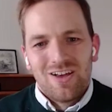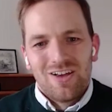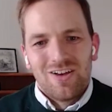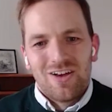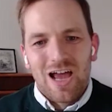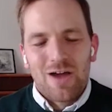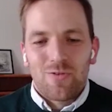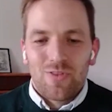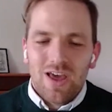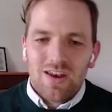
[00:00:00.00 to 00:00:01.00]

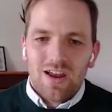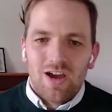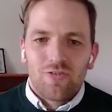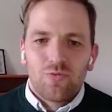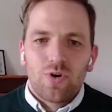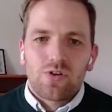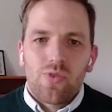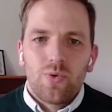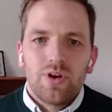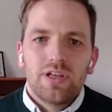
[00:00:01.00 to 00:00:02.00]
After that, I have
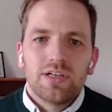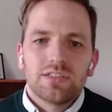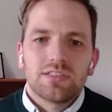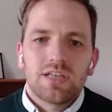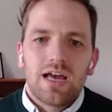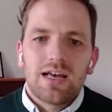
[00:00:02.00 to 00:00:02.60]
worked 3 years